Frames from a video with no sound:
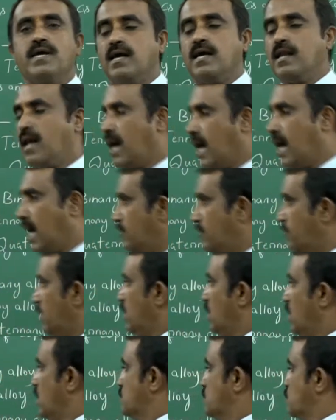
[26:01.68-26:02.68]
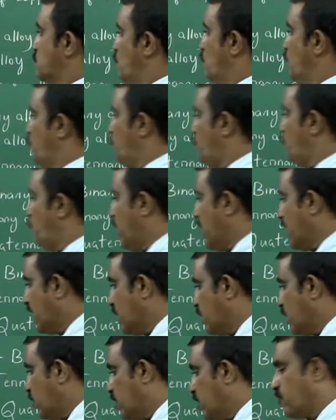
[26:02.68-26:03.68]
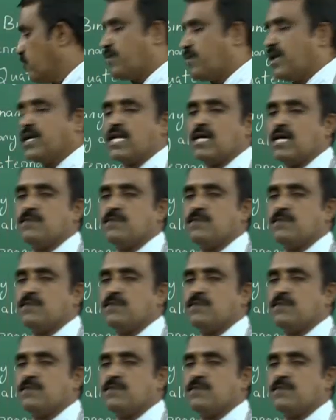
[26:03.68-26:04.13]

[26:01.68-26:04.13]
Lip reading: can have 5 different